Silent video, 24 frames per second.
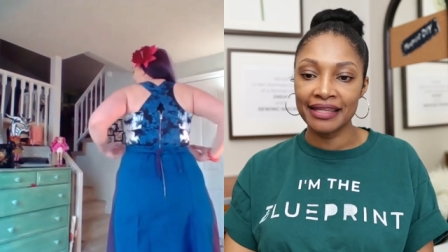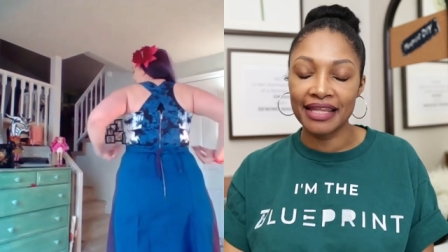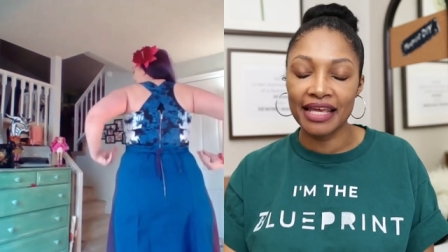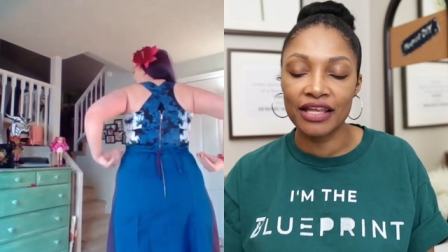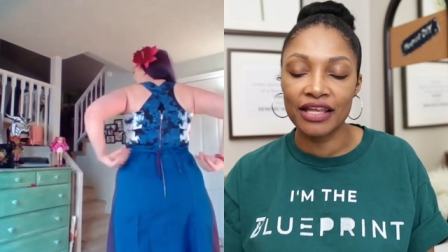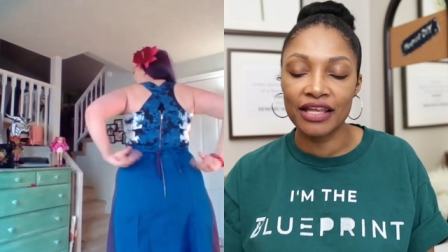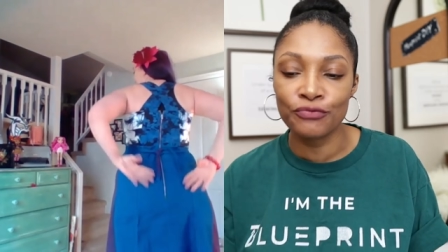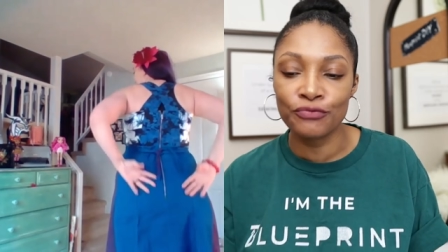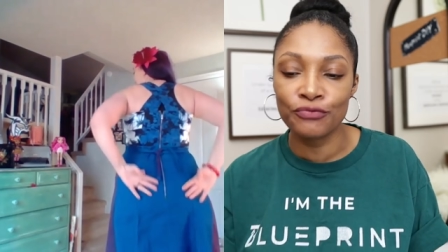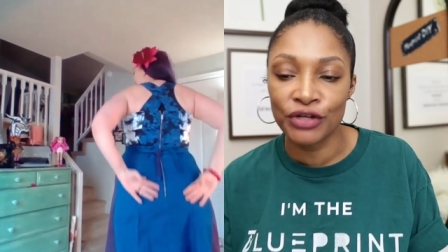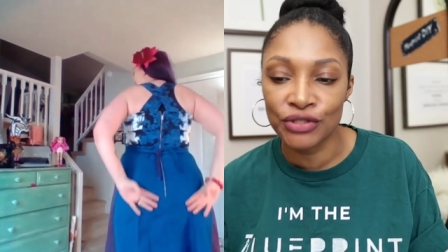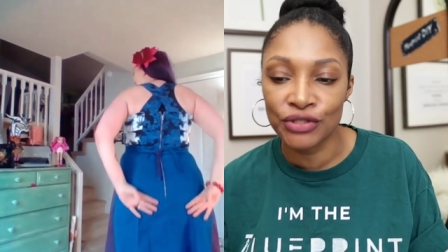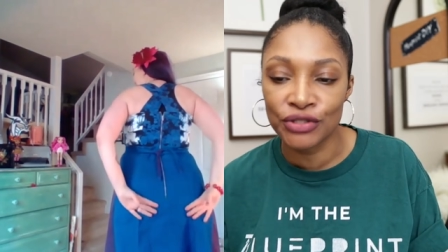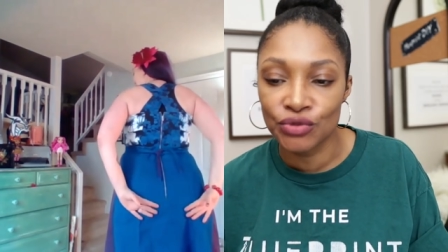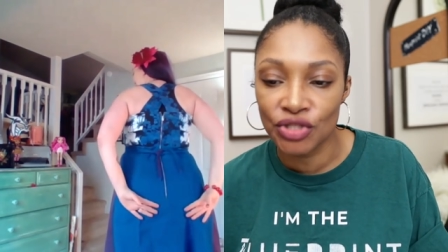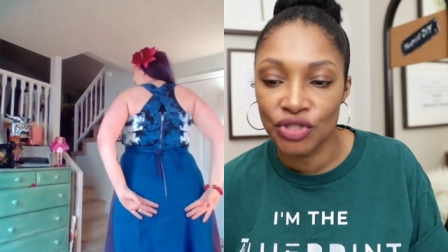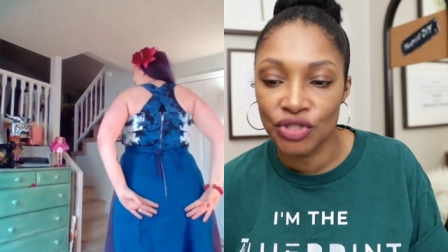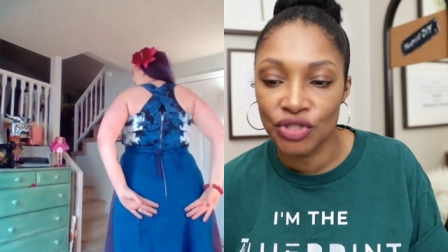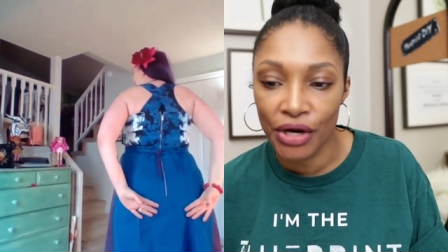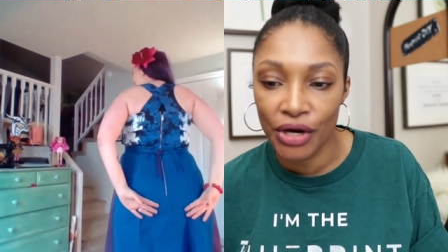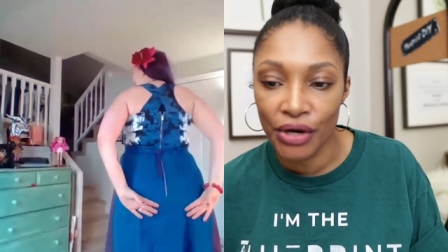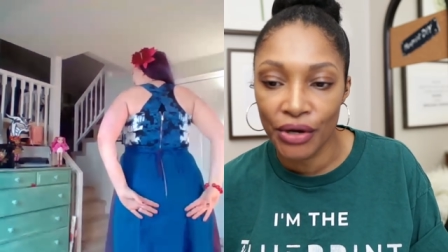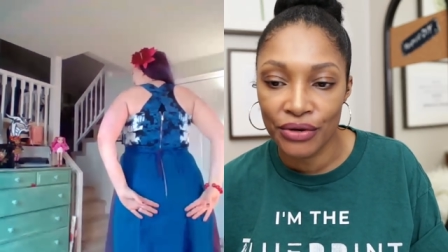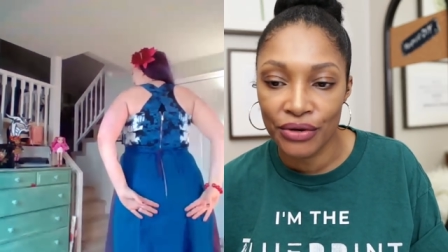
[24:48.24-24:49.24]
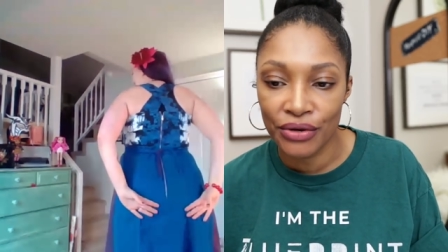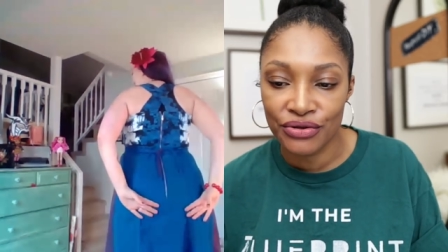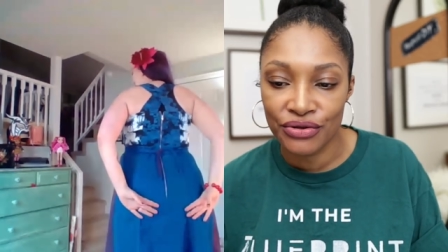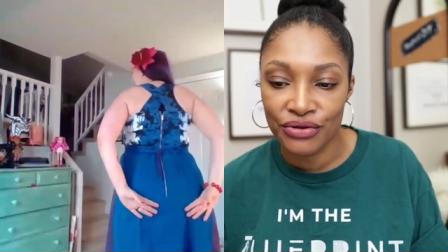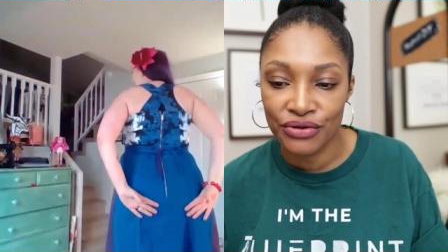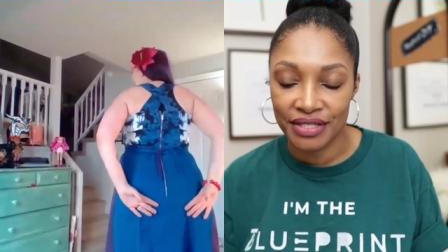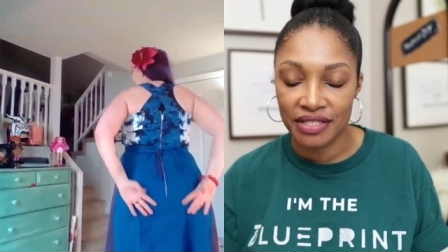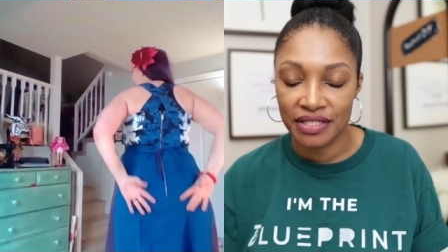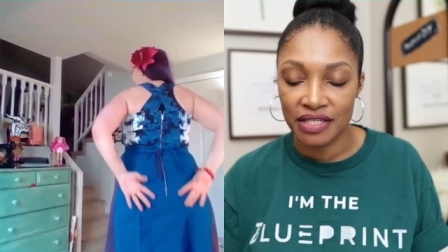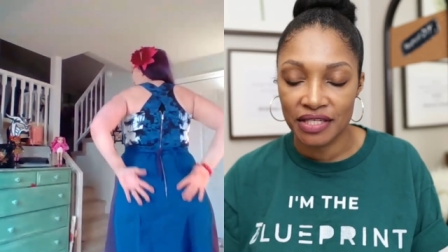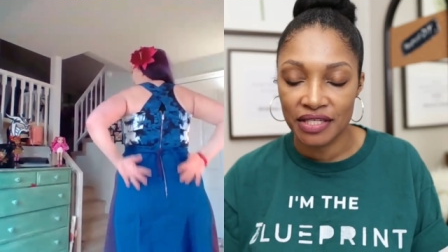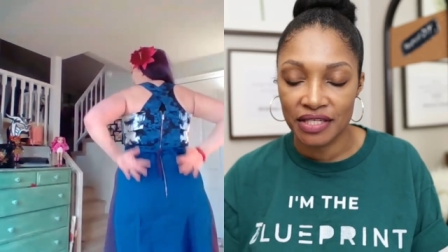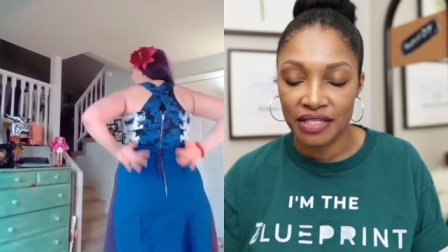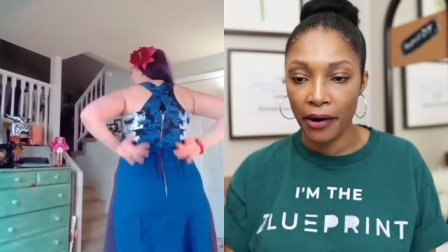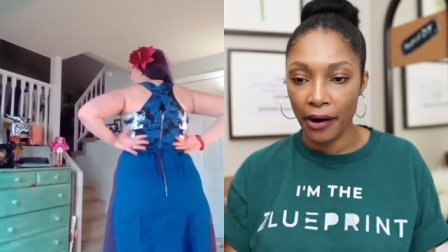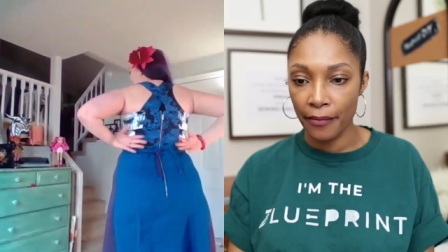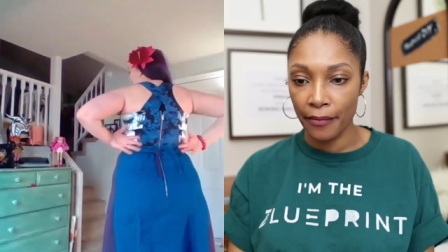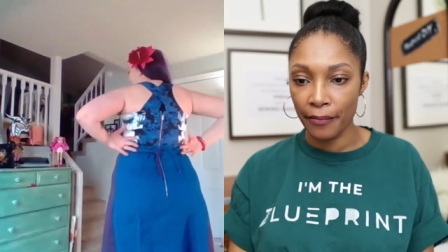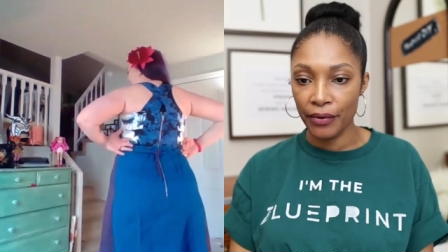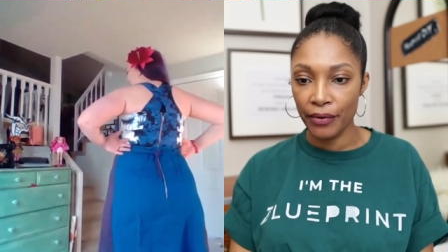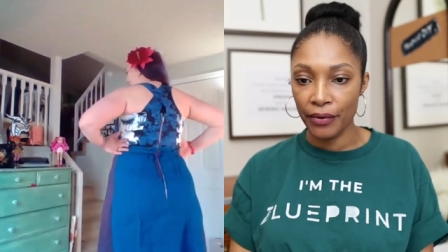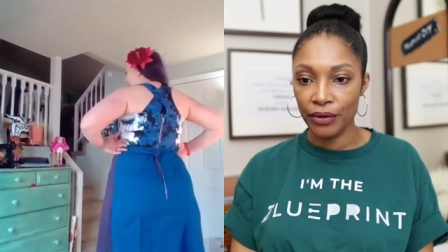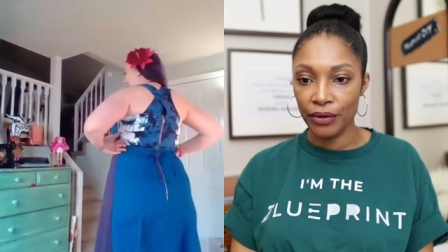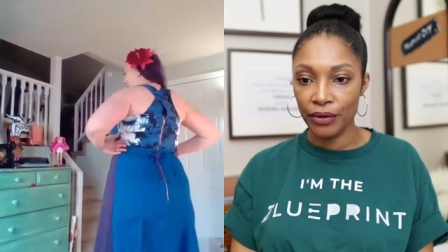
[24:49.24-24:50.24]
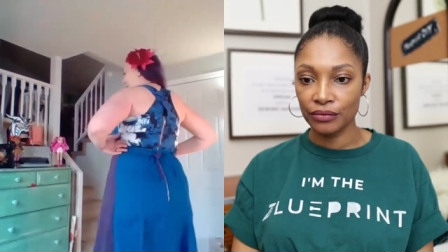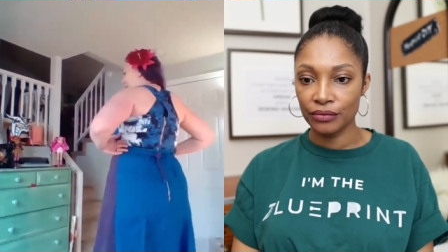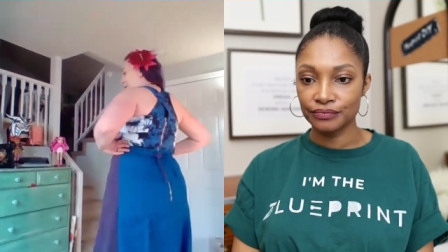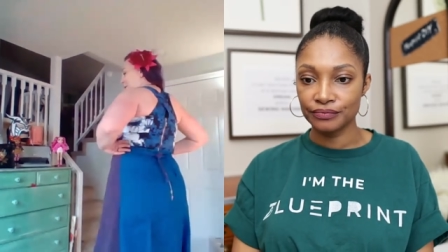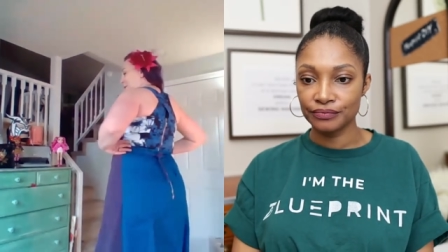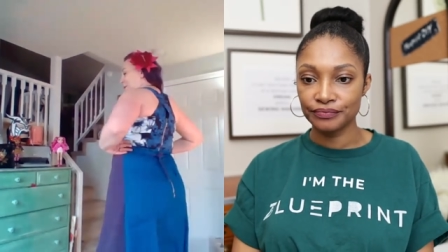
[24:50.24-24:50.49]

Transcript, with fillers: then when you turn, you can see purple.